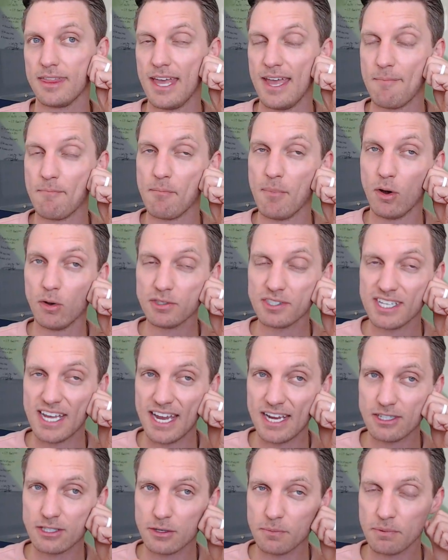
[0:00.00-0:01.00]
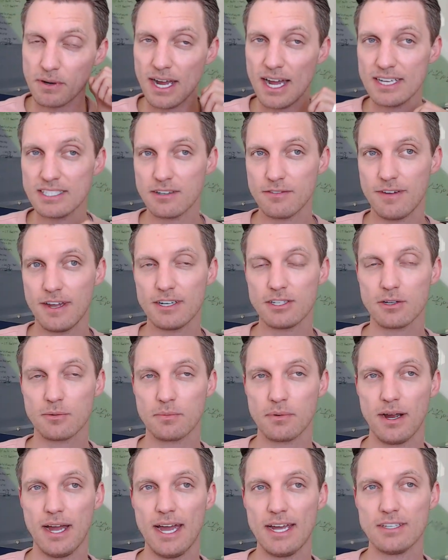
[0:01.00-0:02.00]
Most enterprise of
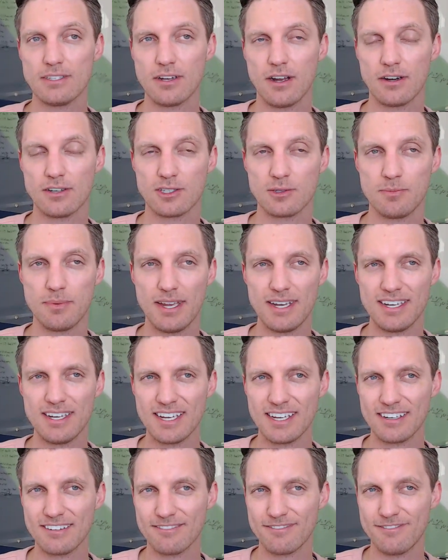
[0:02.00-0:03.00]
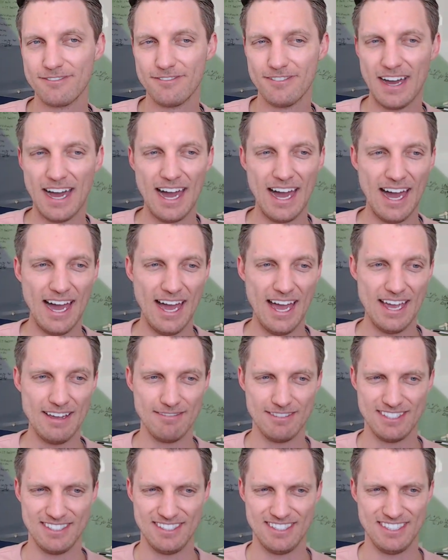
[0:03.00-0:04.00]
enterprise are spending $500,
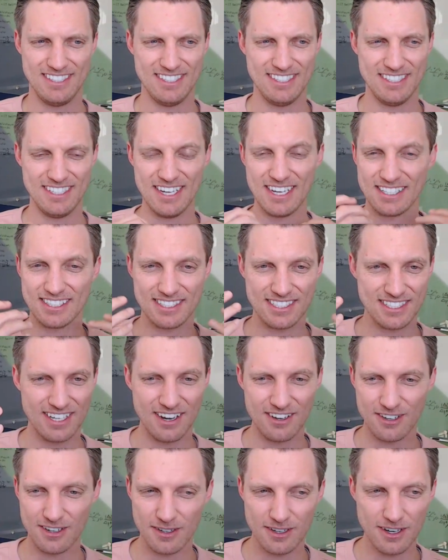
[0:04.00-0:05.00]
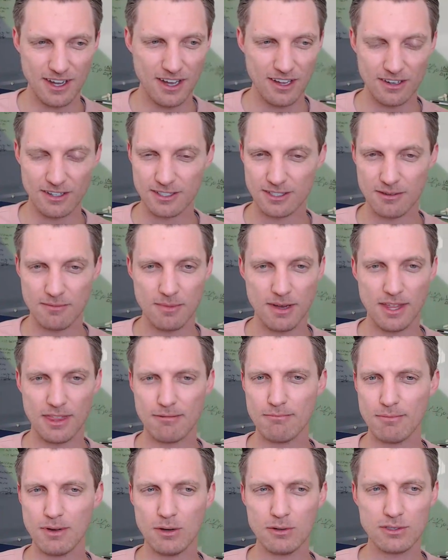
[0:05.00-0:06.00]
$600 a
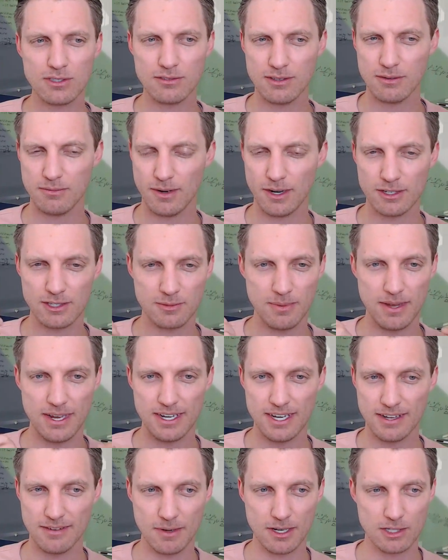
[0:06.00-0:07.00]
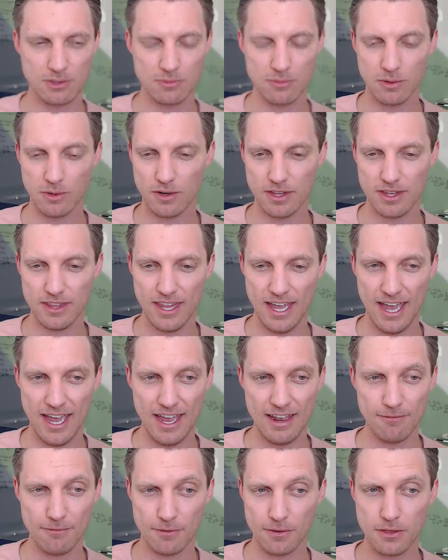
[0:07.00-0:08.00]
month. Most of them aren't spending much more than that.
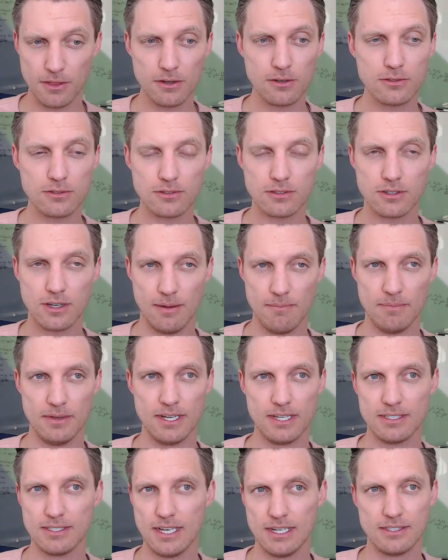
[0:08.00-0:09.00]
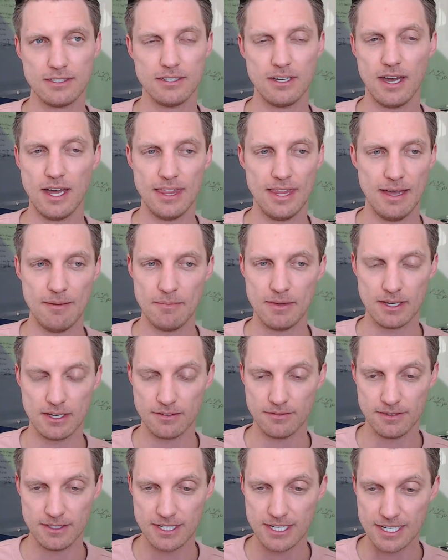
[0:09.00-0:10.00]
And for those companies, that's not that big
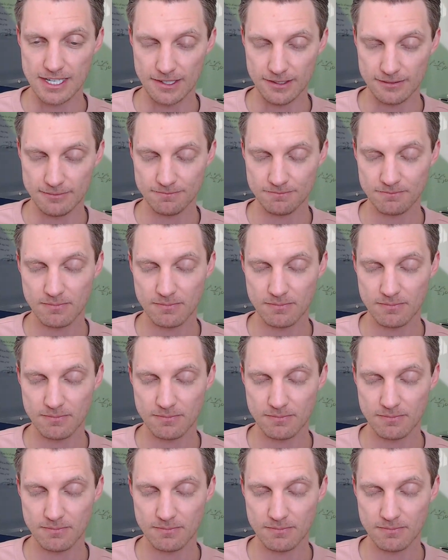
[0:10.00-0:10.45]
of a deal.